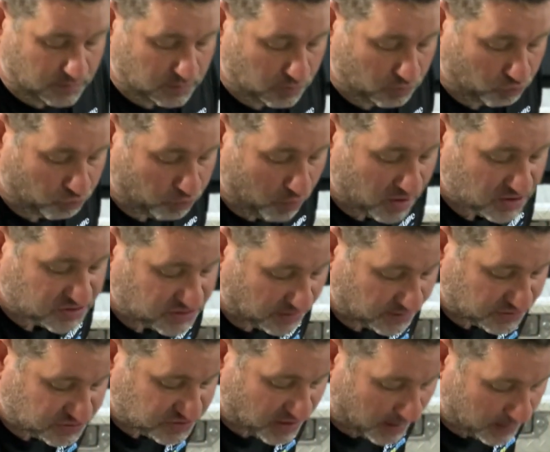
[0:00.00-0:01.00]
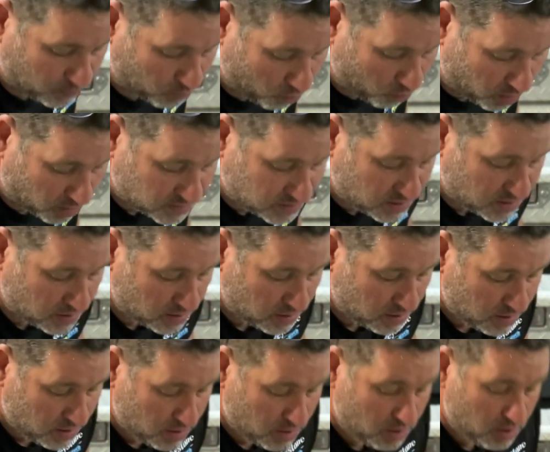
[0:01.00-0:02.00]
rust on the sidewalk,
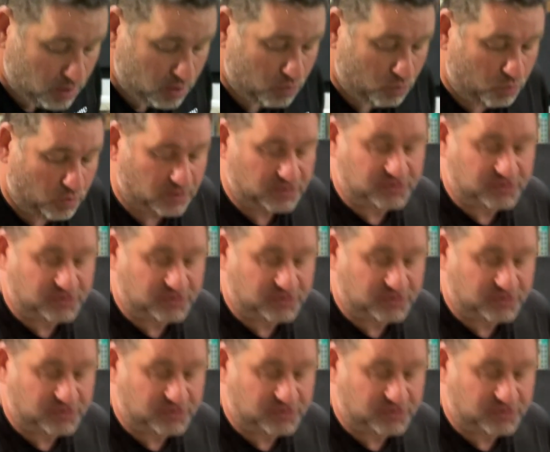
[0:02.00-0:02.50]
which